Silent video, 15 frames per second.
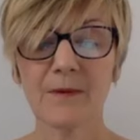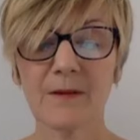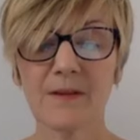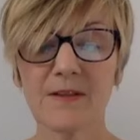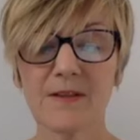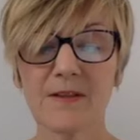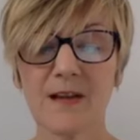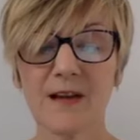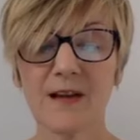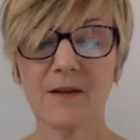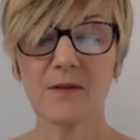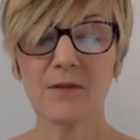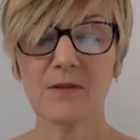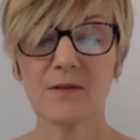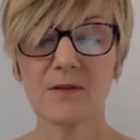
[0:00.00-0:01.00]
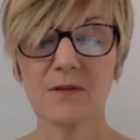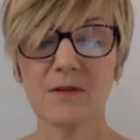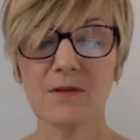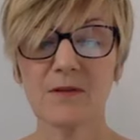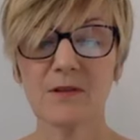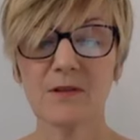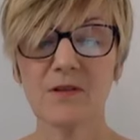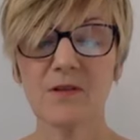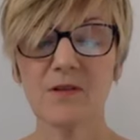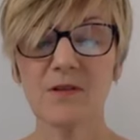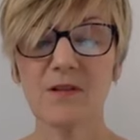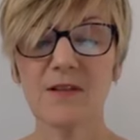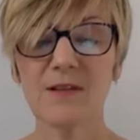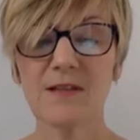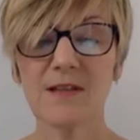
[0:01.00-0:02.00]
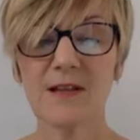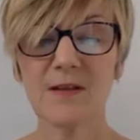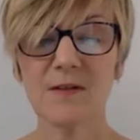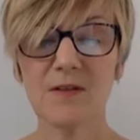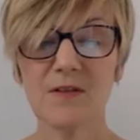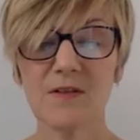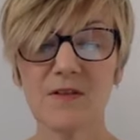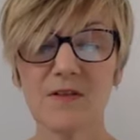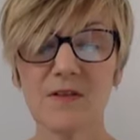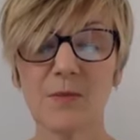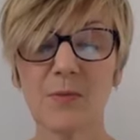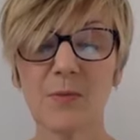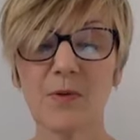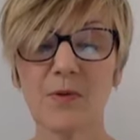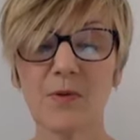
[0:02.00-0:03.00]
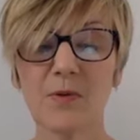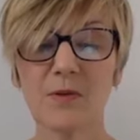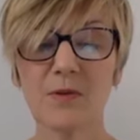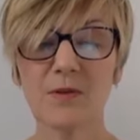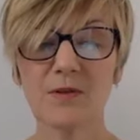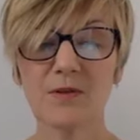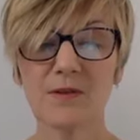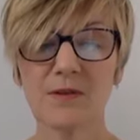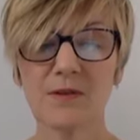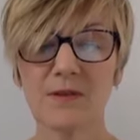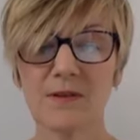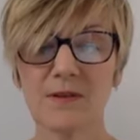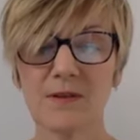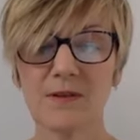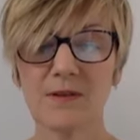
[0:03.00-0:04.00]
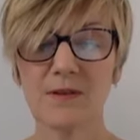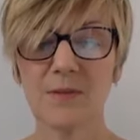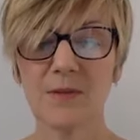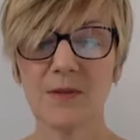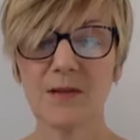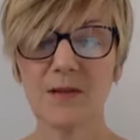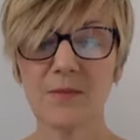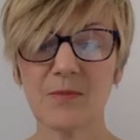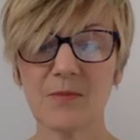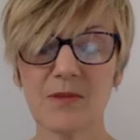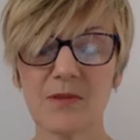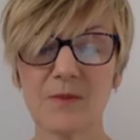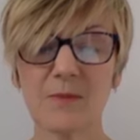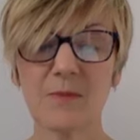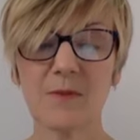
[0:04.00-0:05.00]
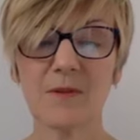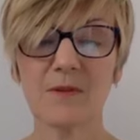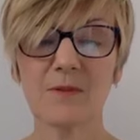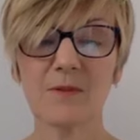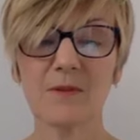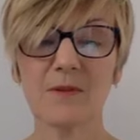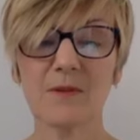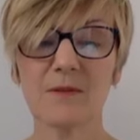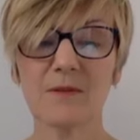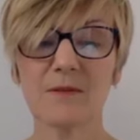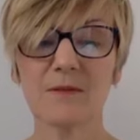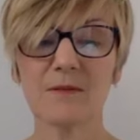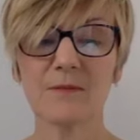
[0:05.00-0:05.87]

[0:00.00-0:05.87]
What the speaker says: sound. So using sound as a support to be in the present moment.